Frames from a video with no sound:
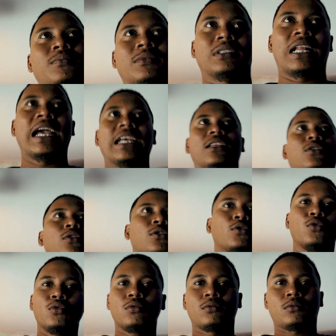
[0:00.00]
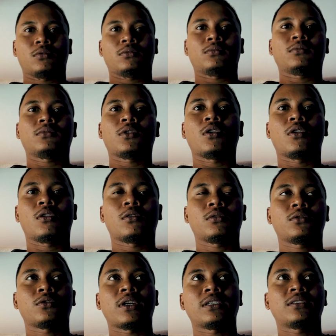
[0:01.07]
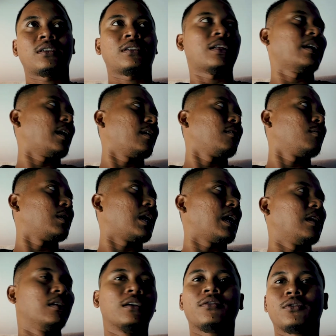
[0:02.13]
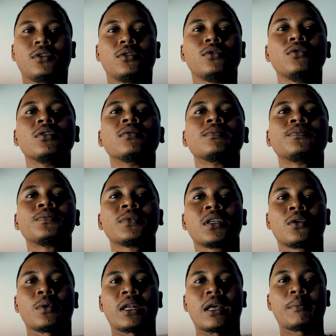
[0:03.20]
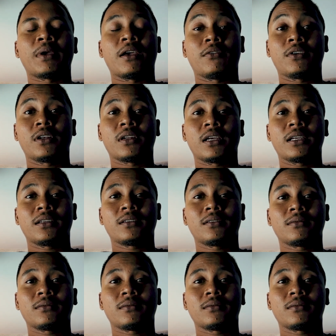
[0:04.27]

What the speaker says: like to do, or should I say like what I love to do when I'm having like